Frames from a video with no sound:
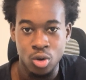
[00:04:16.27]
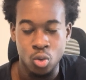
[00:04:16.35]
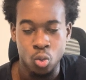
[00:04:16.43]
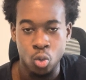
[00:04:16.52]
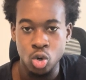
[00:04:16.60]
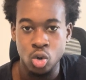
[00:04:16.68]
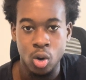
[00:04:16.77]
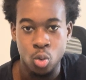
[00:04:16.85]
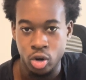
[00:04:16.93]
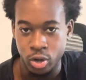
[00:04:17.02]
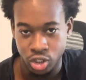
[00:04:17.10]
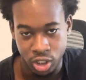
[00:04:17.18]
what do I want
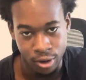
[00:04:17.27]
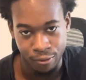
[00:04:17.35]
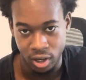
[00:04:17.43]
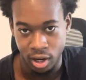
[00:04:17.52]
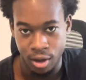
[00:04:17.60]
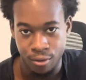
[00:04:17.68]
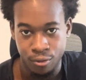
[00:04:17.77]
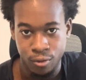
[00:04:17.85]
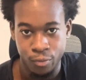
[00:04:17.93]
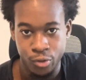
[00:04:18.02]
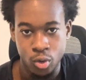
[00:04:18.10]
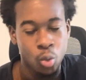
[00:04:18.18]
to achieve in life?
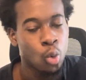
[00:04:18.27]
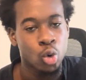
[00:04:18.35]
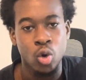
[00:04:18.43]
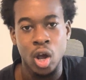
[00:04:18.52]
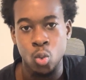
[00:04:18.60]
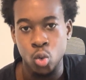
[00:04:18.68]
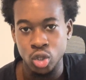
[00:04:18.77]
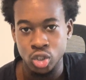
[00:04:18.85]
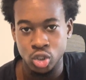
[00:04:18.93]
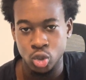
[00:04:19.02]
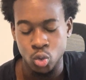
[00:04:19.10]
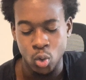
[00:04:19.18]
What do I want
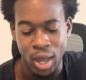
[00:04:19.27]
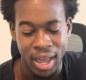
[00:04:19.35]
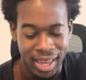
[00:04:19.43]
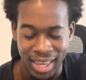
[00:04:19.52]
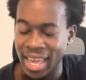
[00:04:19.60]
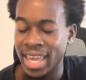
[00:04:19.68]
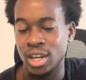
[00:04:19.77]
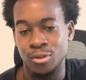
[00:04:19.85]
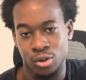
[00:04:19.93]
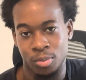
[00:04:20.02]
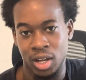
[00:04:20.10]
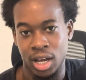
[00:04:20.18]
to gain
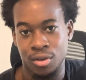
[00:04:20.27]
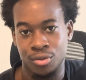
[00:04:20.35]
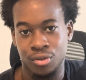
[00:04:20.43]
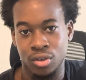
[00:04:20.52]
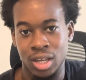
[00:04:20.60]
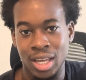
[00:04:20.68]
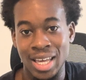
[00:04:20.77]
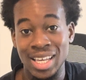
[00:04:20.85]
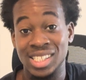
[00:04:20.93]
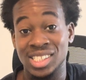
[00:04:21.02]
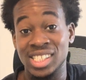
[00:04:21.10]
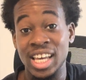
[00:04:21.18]
from life?
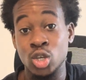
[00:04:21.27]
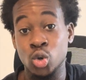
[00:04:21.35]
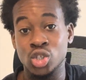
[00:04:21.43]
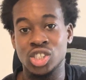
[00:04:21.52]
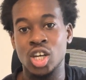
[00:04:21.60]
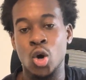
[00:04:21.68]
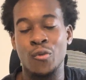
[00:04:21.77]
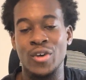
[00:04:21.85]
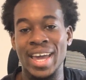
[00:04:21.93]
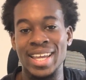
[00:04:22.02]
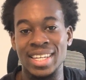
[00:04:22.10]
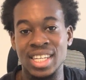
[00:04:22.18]
Set yourself
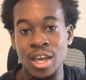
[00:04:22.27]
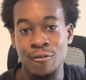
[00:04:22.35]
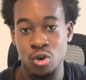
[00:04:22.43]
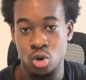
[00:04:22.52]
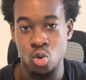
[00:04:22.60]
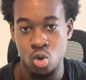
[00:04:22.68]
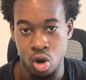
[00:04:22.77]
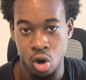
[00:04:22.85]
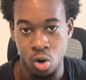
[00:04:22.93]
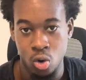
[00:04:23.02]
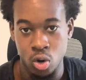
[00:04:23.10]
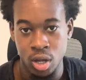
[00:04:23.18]
a difficult
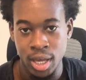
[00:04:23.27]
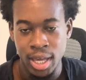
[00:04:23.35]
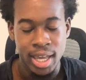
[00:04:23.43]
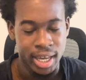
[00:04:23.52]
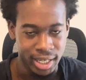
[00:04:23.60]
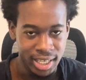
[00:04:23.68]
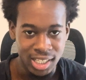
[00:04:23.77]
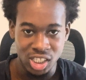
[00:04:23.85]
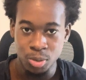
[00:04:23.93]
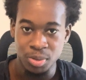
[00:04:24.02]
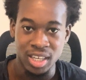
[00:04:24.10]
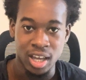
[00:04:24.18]
goal. It needs to
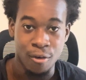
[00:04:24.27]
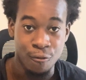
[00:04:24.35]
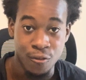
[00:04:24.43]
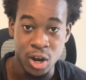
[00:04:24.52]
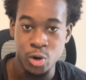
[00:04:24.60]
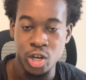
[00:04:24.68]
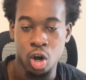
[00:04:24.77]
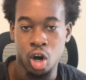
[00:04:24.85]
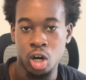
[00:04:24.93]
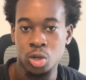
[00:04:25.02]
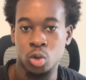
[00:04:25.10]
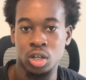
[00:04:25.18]
be a very
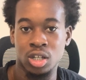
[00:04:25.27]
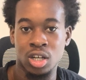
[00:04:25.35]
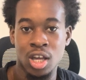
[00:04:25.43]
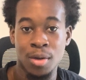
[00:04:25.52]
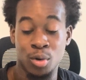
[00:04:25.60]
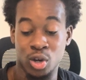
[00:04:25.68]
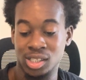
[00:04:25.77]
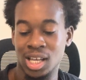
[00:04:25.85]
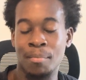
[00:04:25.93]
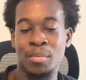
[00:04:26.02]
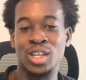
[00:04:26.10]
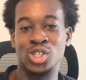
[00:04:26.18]
hard one, because that
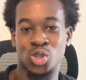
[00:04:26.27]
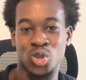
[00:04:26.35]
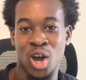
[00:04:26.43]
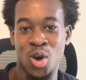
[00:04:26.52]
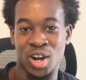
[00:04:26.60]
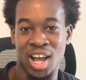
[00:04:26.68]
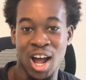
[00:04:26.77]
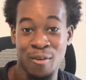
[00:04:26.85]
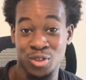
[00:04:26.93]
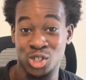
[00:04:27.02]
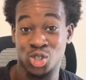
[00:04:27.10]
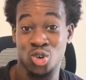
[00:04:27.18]
means you're now going to have
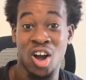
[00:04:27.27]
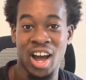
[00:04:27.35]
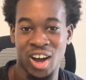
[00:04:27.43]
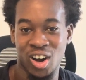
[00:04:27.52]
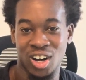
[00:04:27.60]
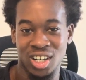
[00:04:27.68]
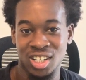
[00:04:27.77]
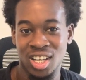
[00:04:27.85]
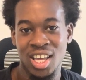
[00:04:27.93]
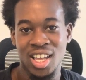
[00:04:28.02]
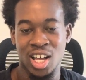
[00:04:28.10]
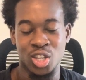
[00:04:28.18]
to try hard
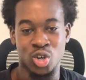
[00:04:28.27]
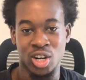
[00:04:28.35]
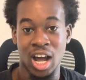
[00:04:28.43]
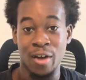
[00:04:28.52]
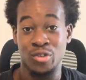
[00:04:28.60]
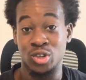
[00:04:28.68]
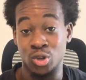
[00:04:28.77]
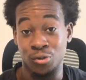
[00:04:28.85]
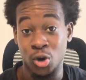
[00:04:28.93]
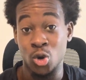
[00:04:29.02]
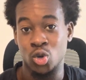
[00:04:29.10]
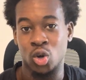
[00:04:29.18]
and you're going to have to
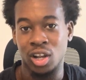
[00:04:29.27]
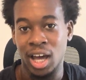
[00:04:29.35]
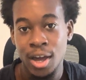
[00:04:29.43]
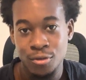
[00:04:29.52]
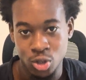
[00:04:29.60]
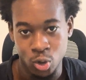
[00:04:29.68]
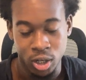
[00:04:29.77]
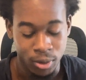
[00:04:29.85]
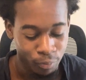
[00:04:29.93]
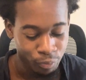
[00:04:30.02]
devote your life to it.